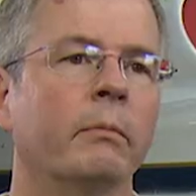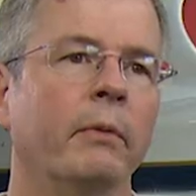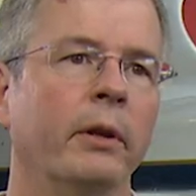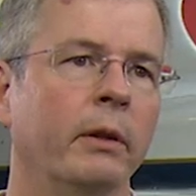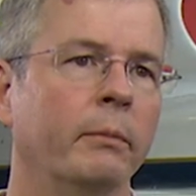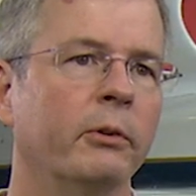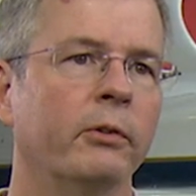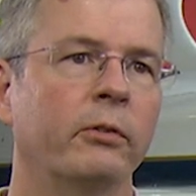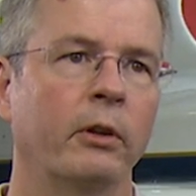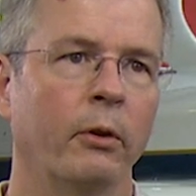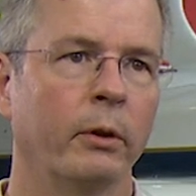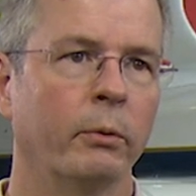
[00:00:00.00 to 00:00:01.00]
My name is
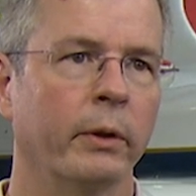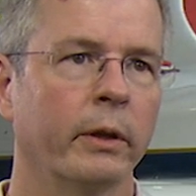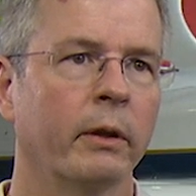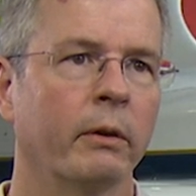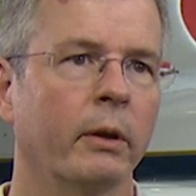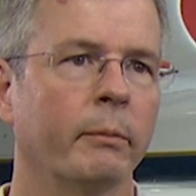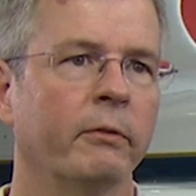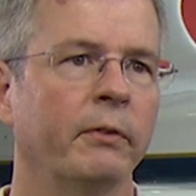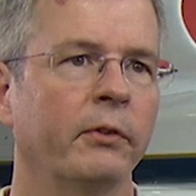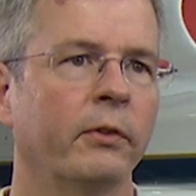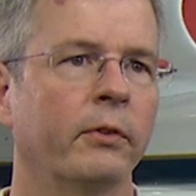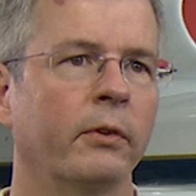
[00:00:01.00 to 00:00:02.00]
Gary Wick. I'm a
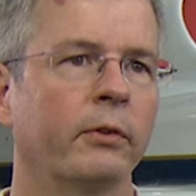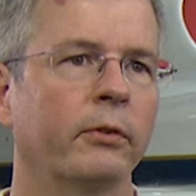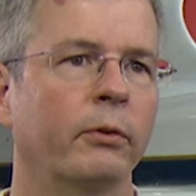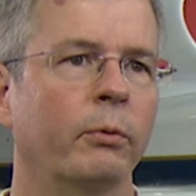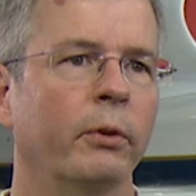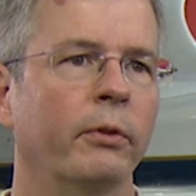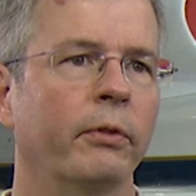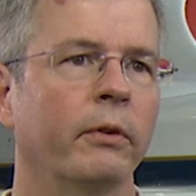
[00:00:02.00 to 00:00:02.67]
physicist with